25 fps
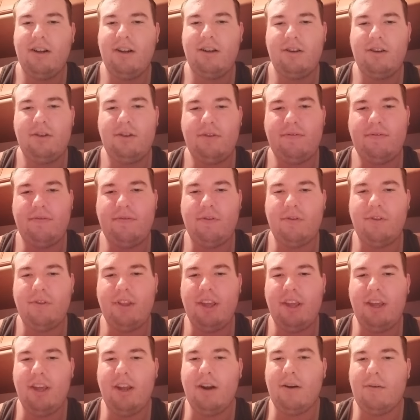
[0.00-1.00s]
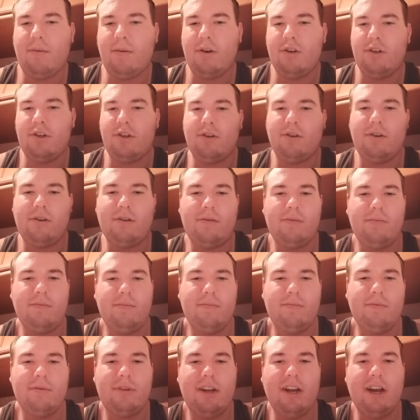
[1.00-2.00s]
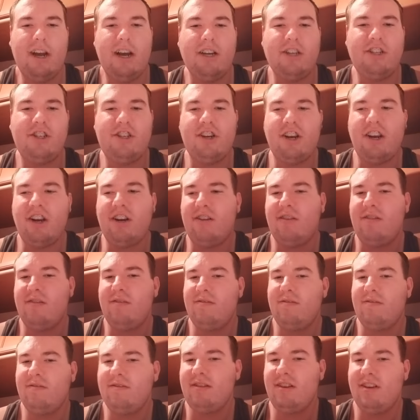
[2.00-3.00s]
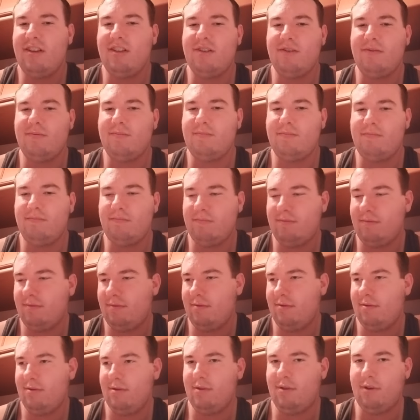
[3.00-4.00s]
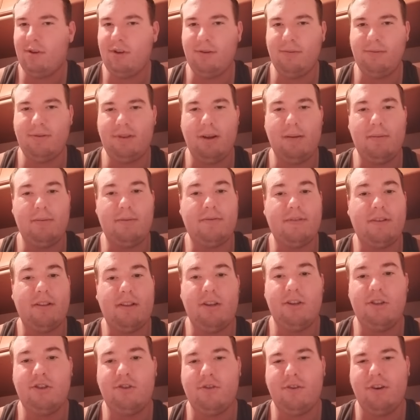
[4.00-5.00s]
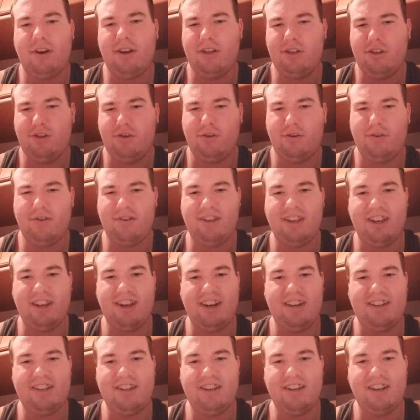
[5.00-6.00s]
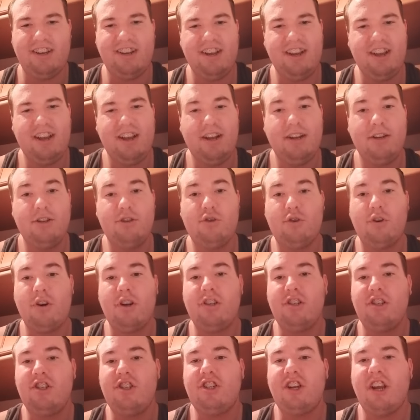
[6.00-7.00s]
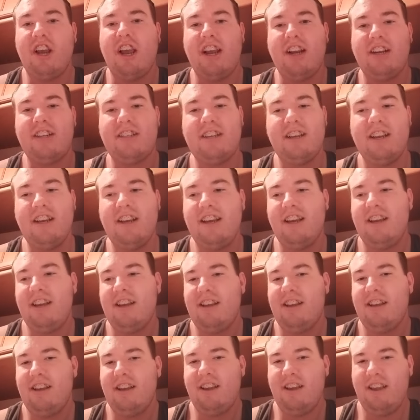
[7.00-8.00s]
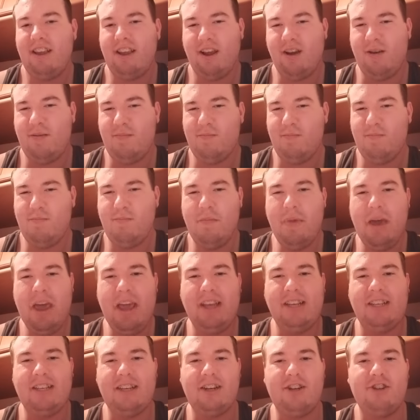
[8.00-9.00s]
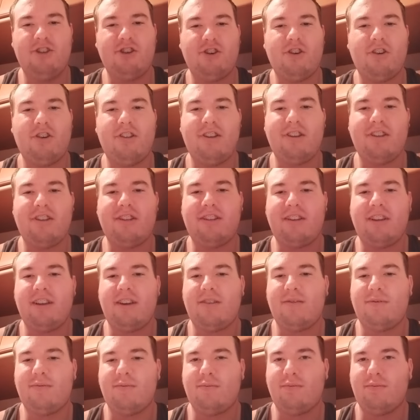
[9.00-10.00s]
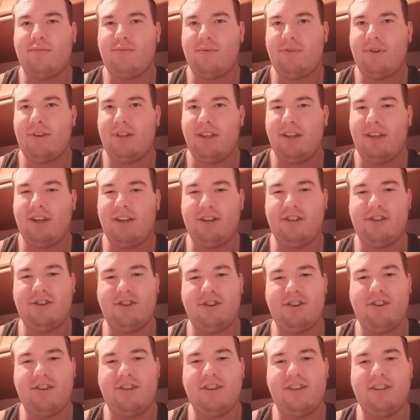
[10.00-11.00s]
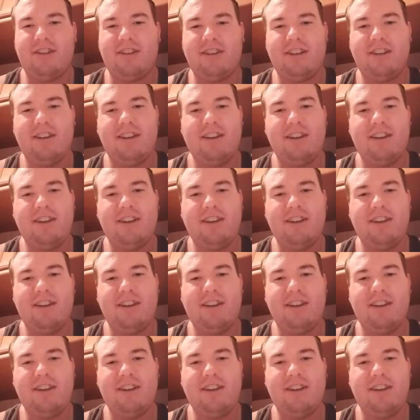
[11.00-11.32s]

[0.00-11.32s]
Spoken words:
for the original guy's channel. He's YouTube's name is Friendly Geordie. He's Jordan Sykes, Jordan Shanks. Amazing journalist, like, really good journalist.